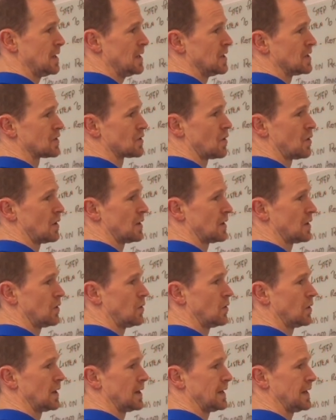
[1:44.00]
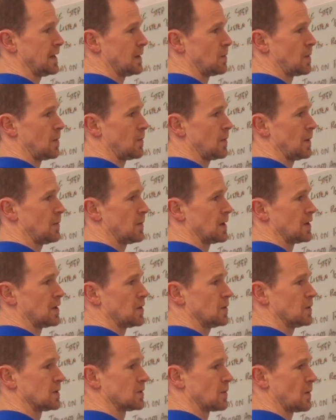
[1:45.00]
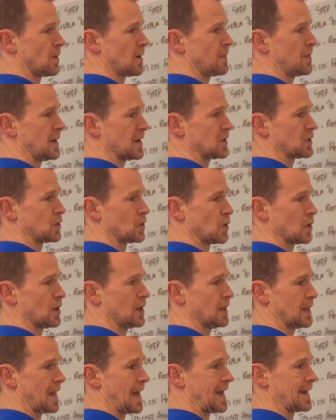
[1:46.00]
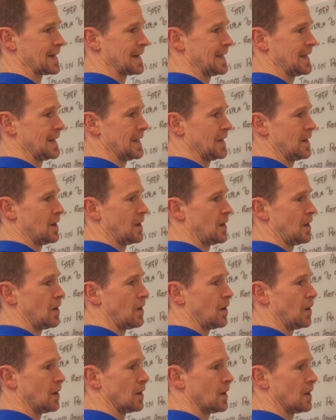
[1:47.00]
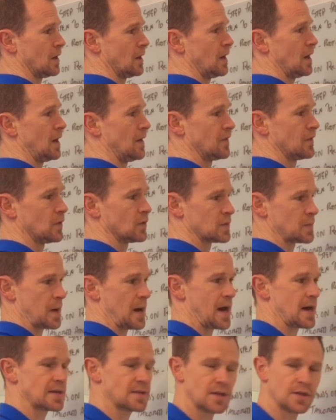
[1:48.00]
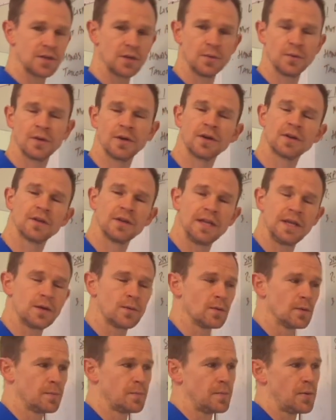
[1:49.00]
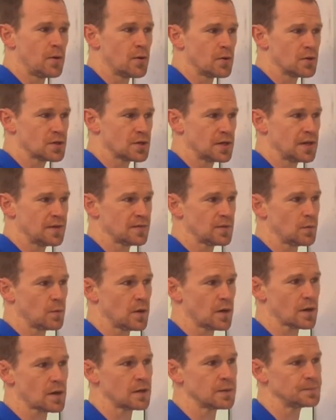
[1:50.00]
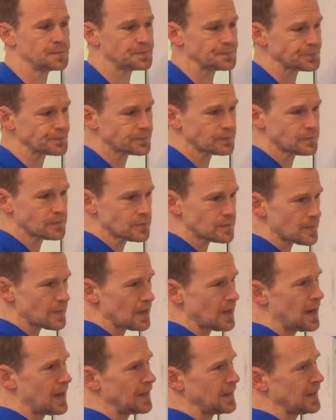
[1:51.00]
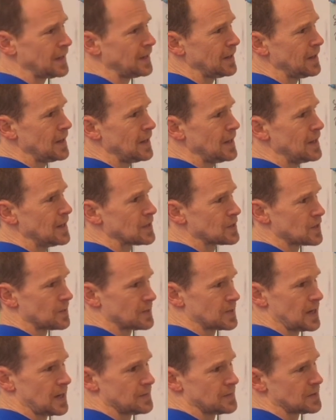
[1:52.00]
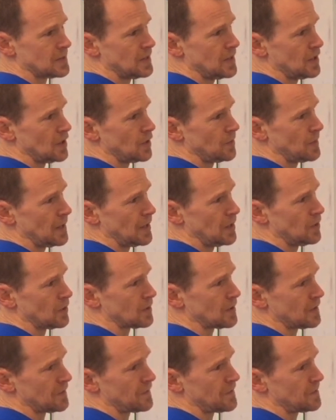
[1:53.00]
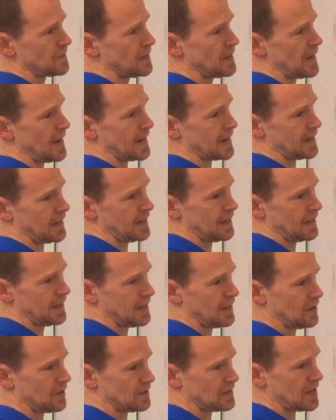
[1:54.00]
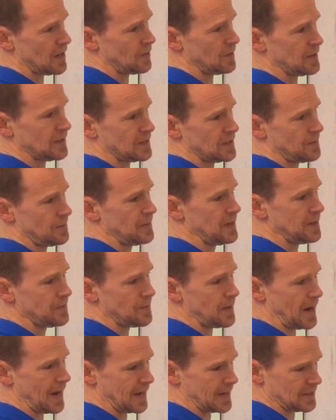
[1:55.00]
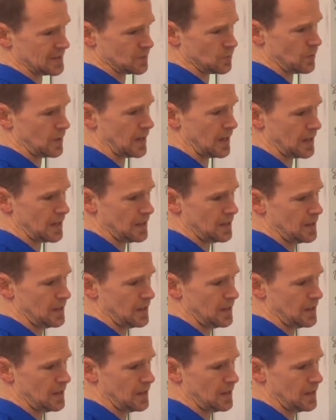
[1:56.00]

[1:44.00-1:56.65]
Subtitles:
So the whole idea of what we want to do is we want to make sure that all of those parts are doing their equal portion of the work. And then sometimes you might look at it from the neck here down into the mid-back as well,